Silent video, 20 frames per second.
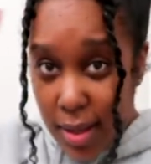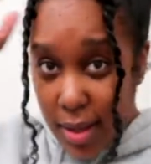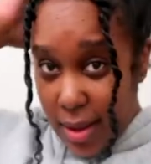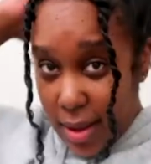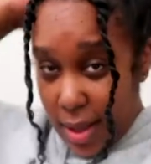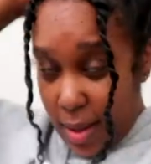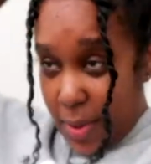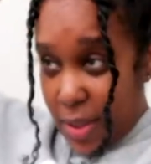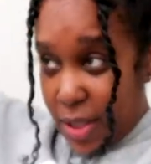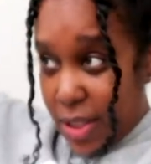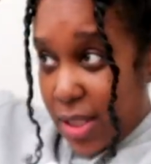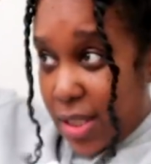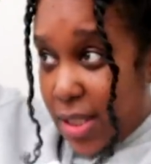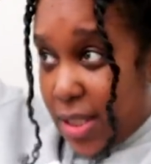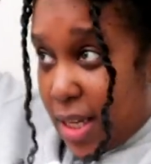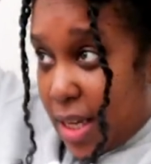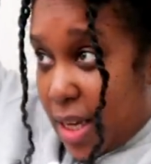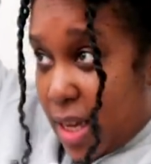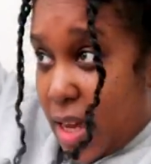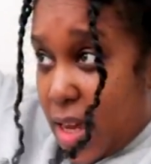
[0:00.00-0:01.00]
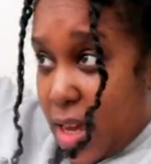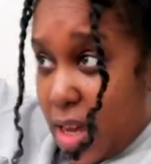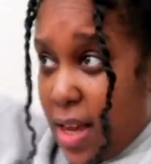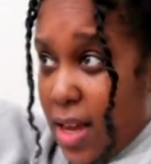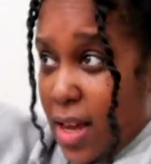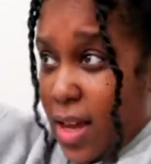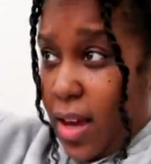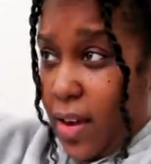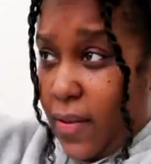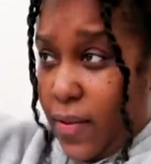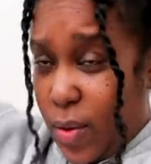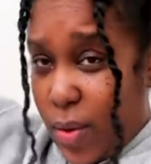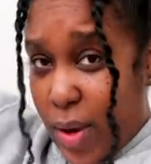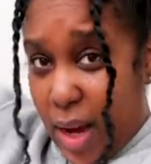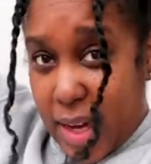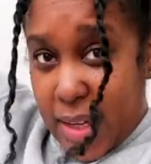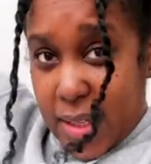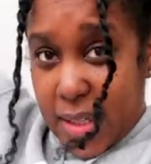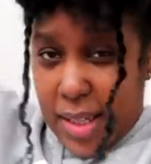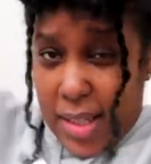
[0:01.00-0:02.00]
let me just see if you
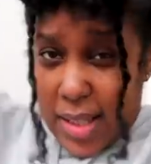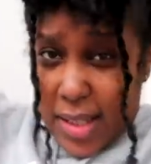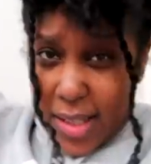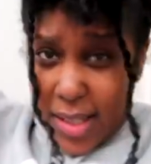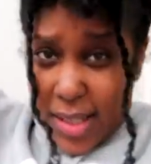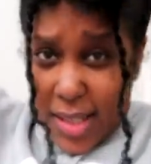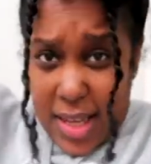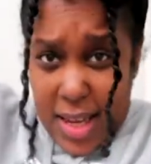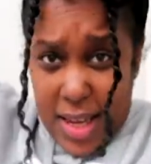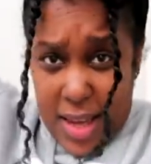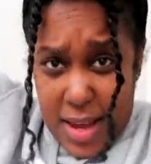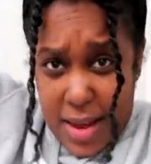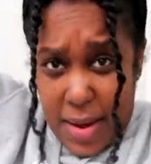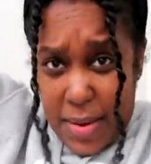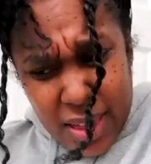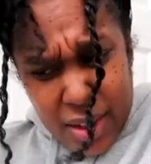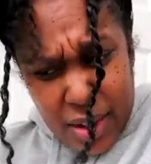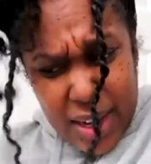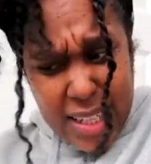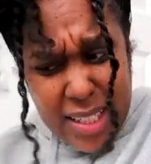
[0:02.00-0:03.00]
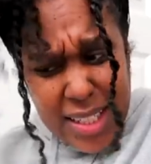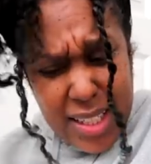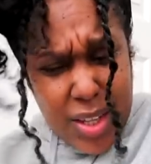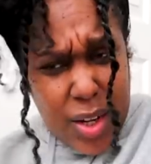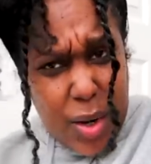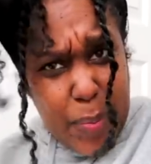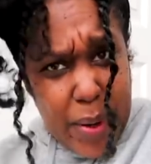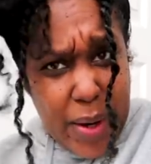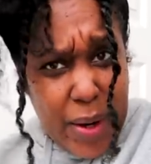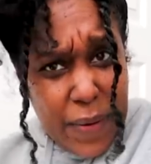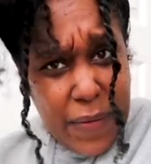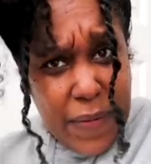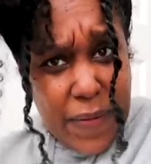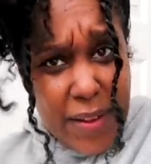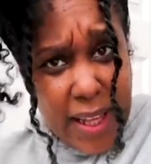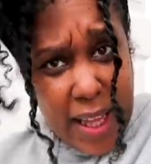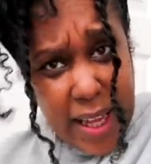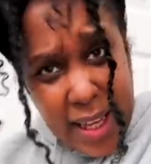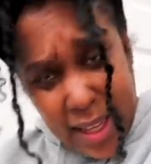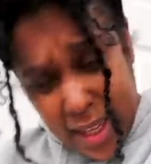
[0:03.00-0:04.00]
guys can see. There is a little bit of
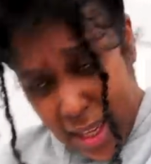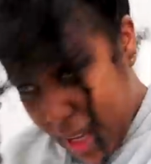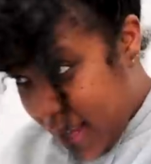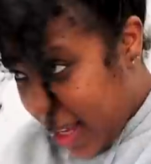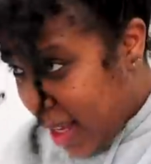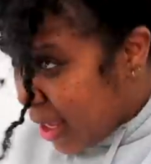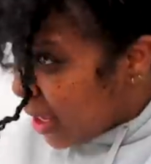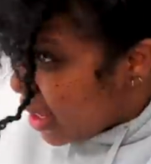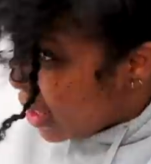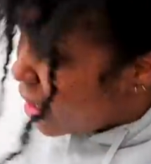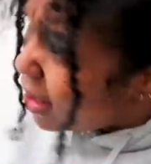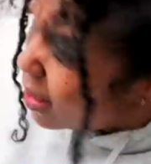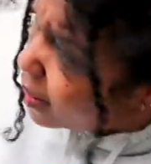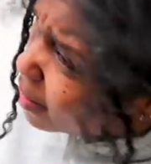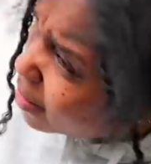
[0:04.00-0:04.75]
flaking